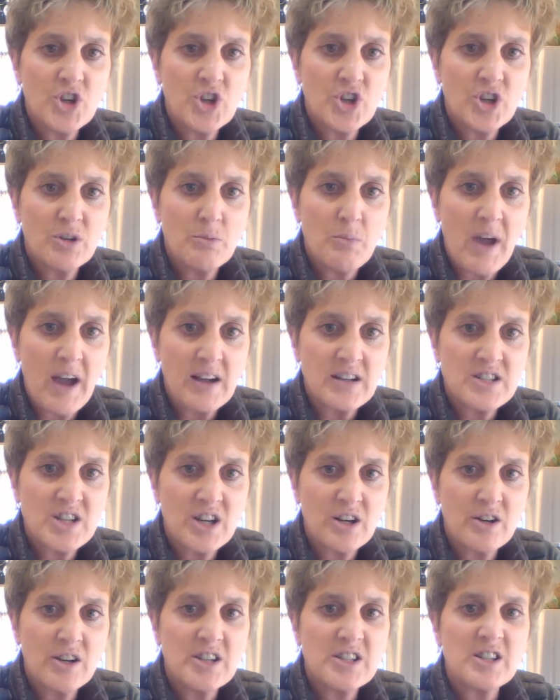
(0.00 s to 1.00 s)
good
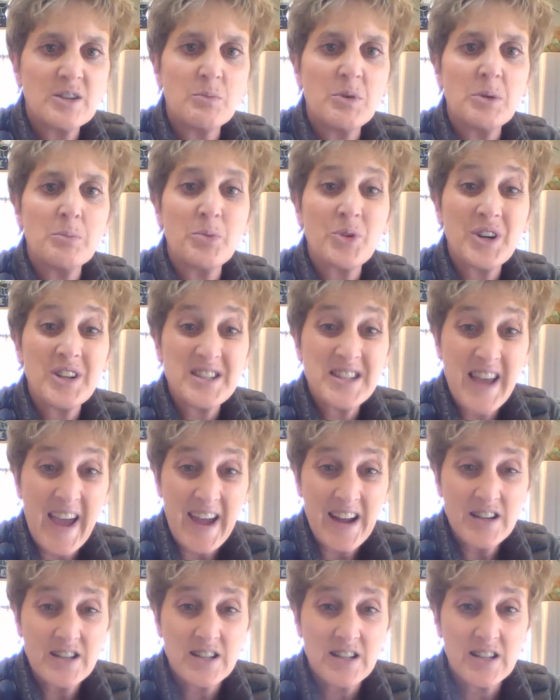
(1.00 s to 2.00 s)
bacteria to be
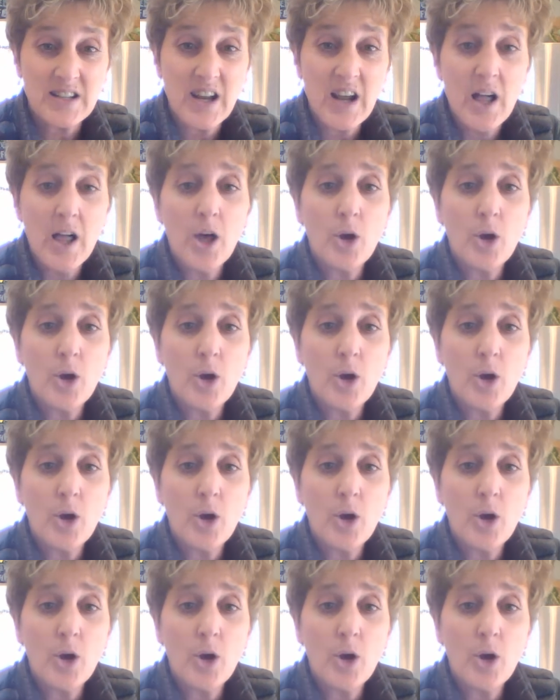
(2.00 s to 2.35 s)
protected